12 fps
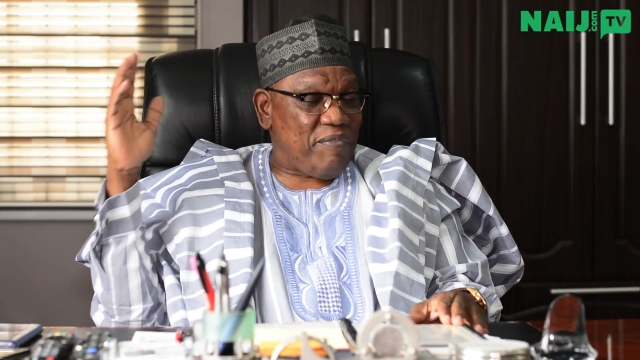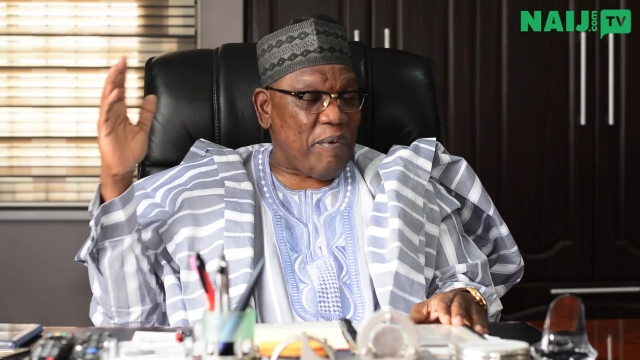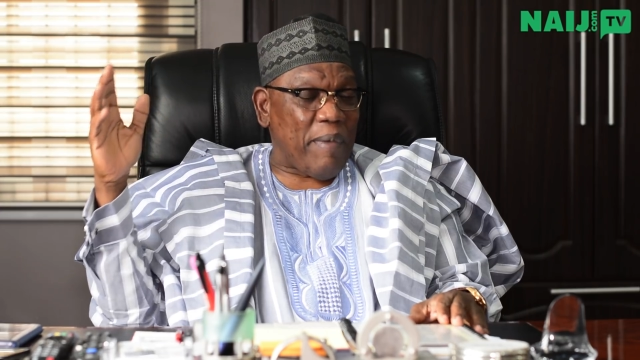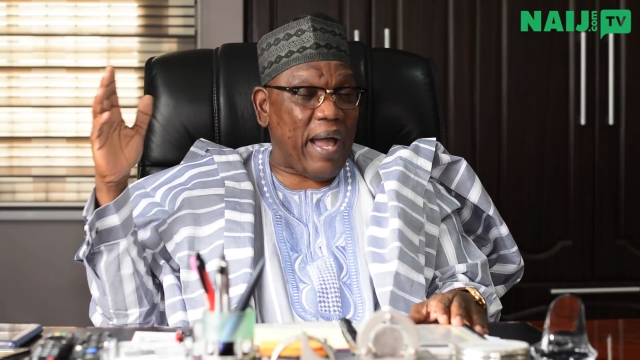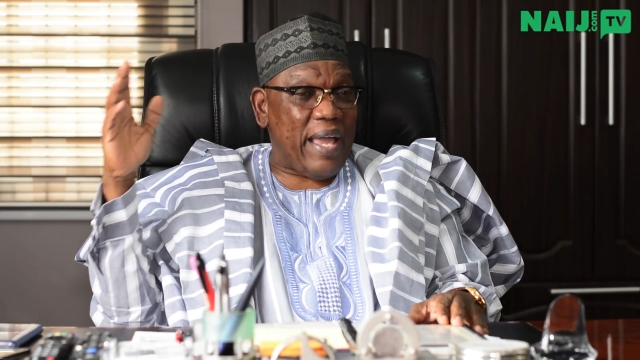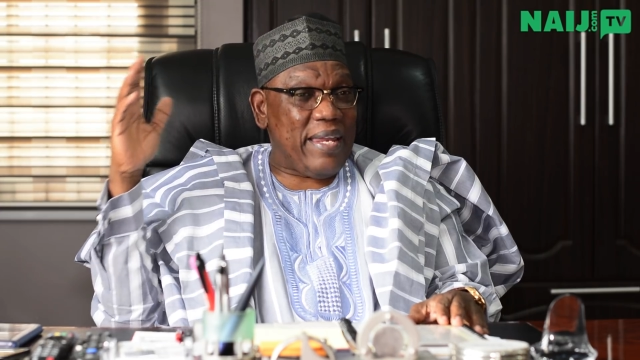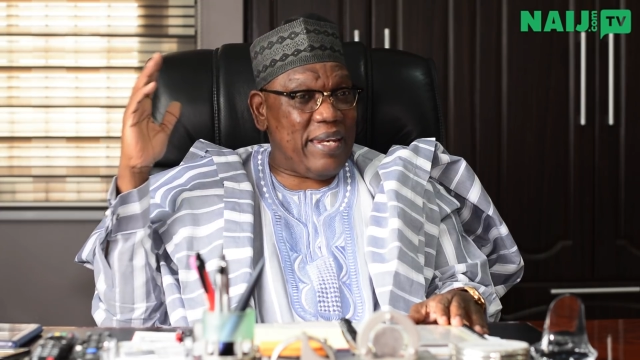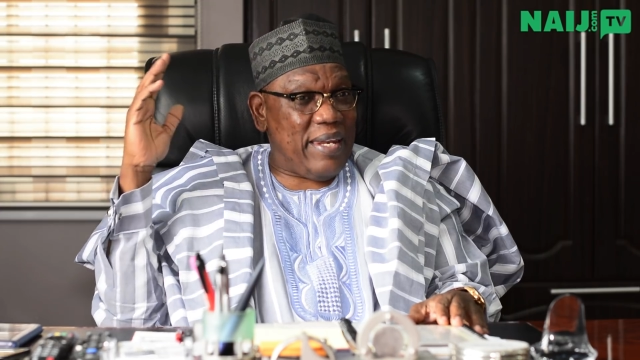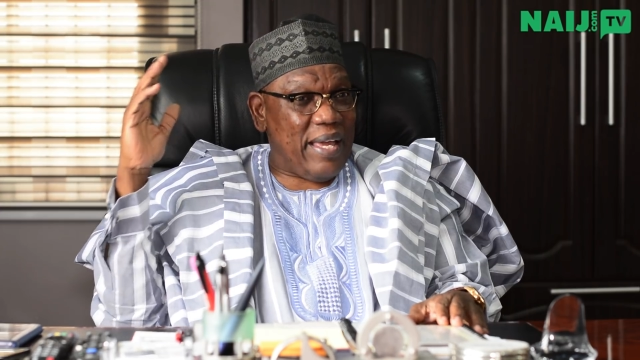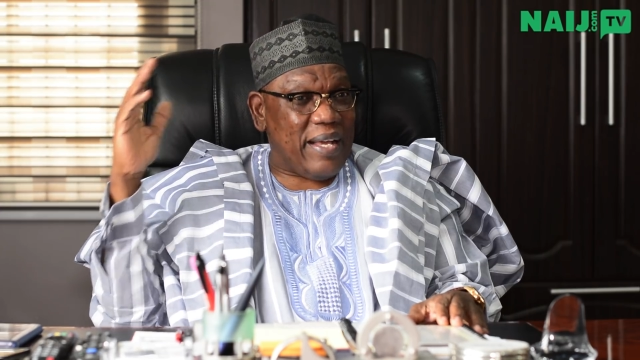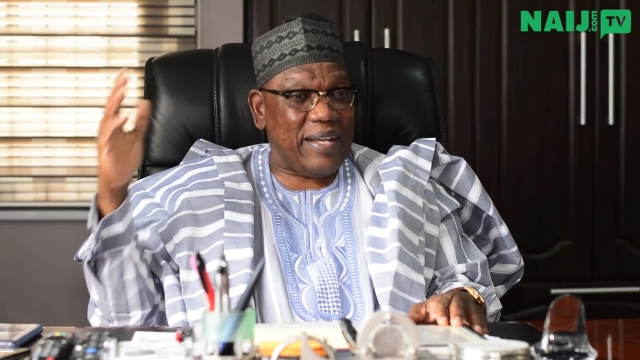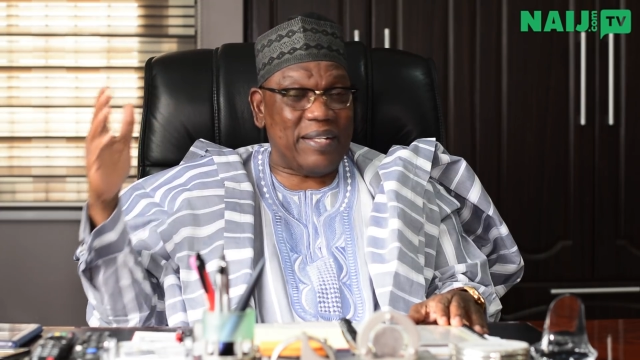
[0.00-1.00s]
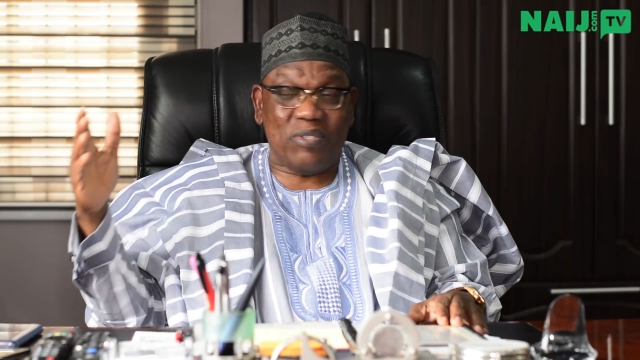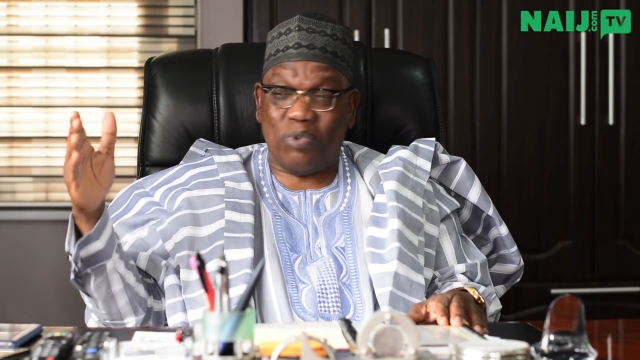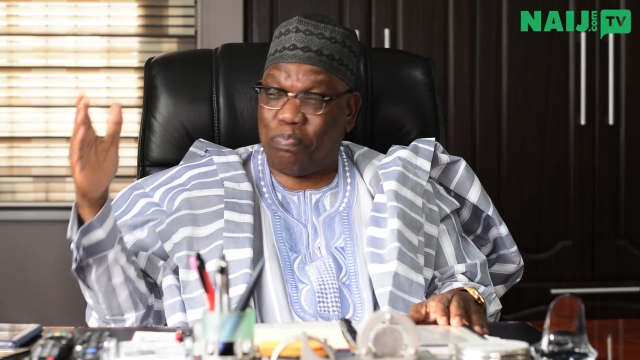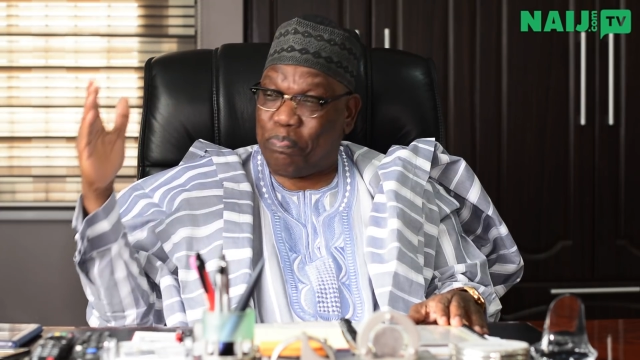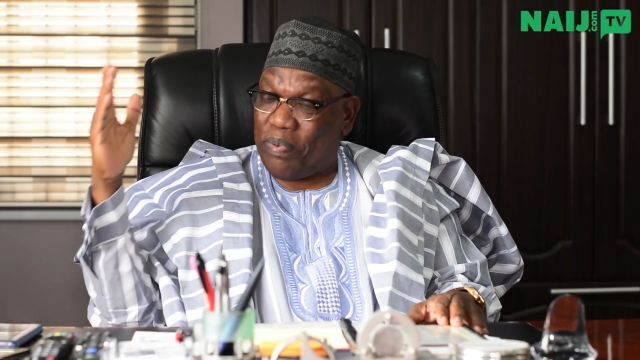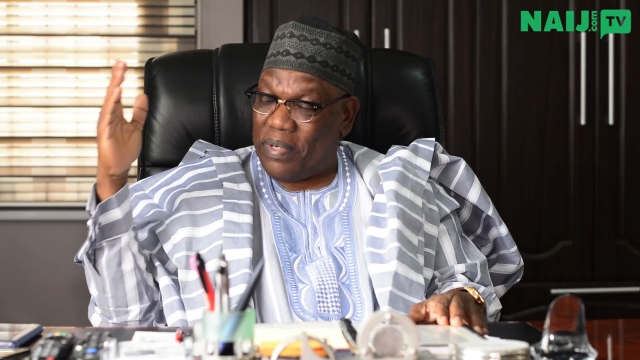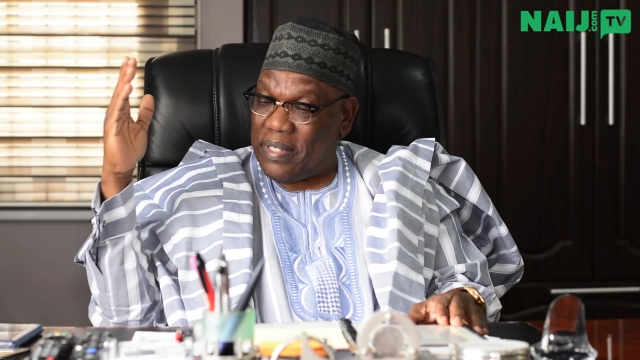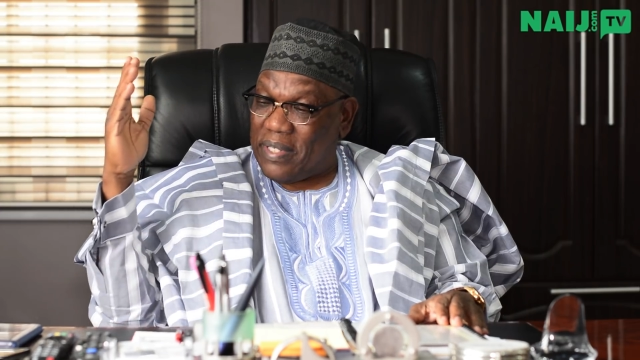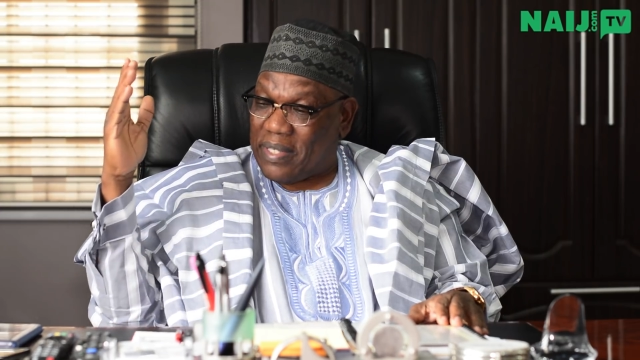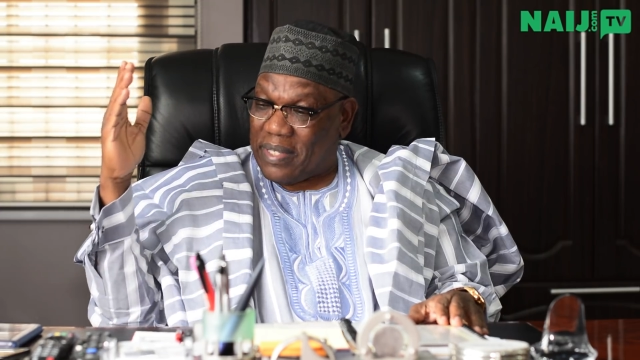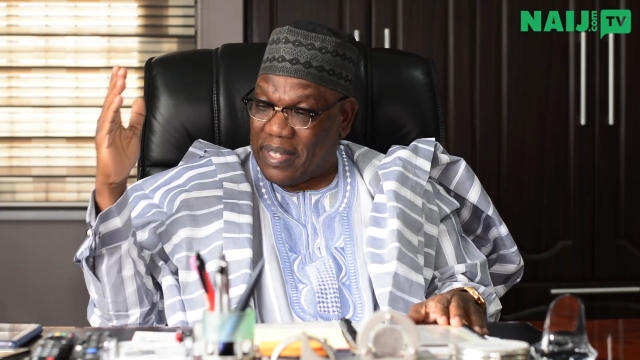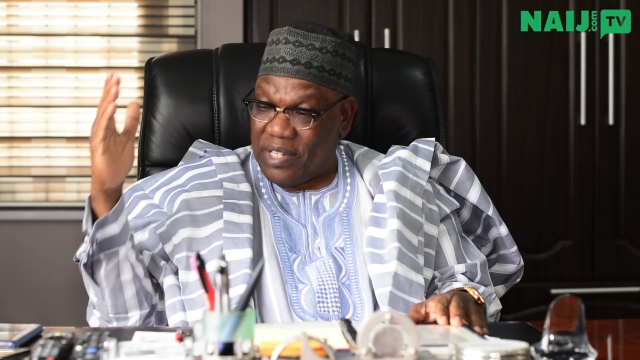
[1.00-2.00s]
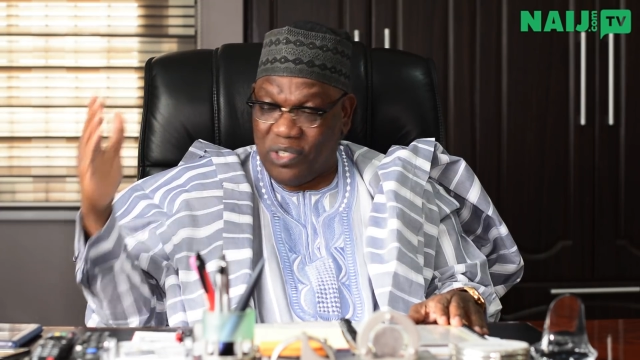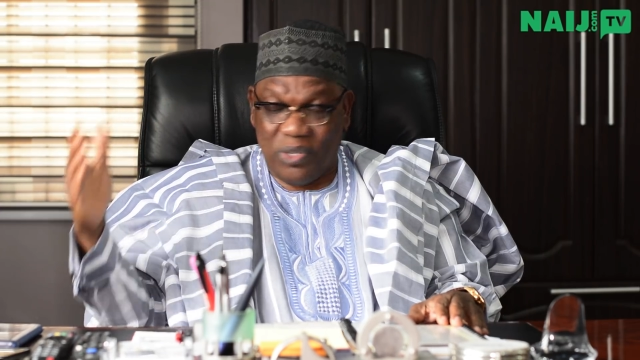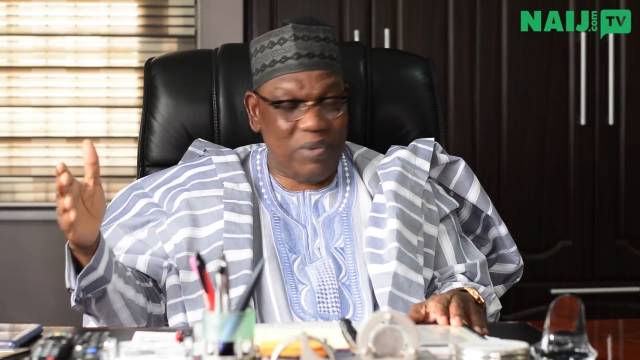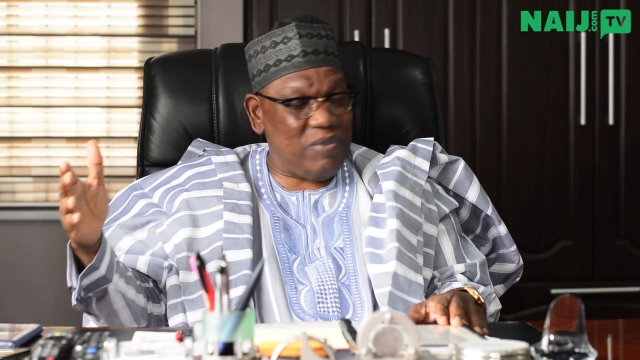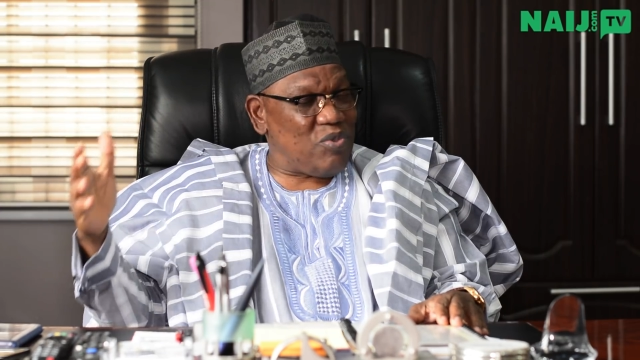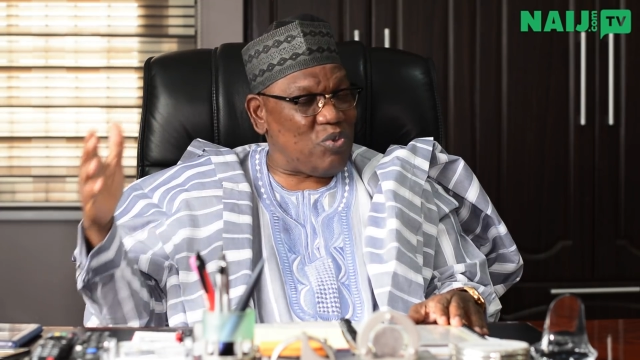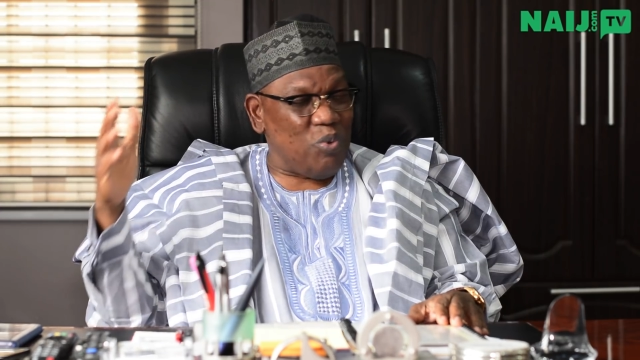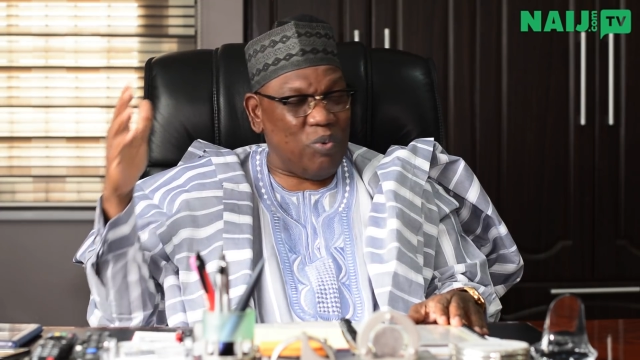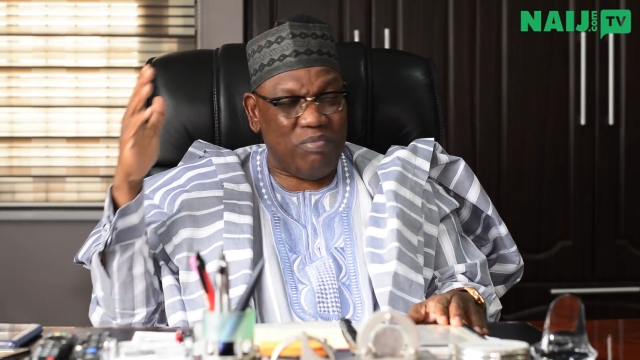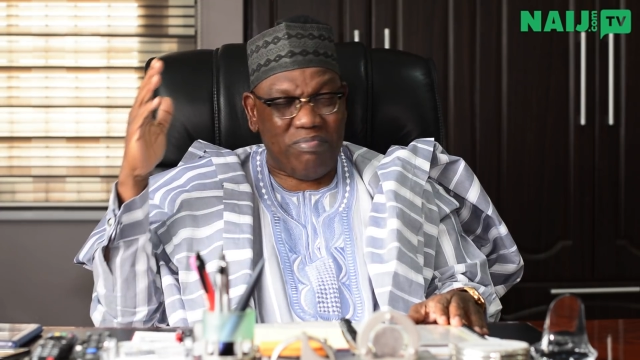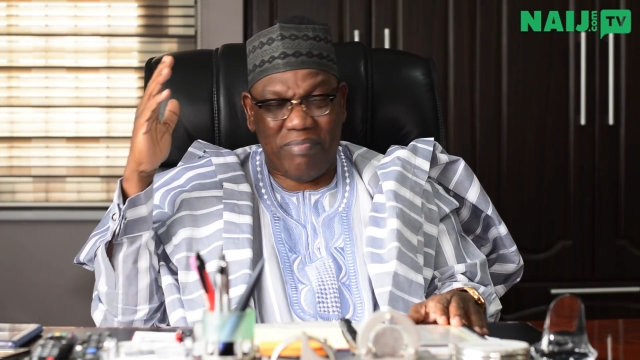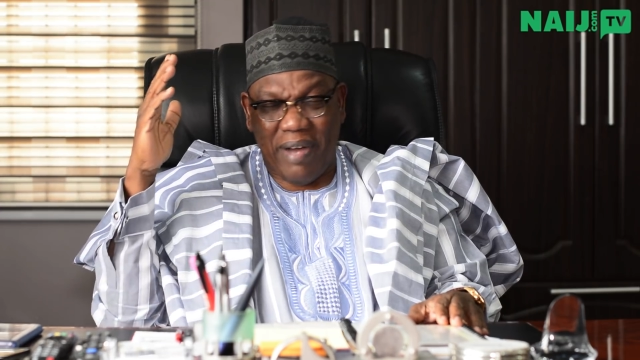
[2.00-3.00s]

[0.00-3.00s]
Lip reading: from INEC to police station to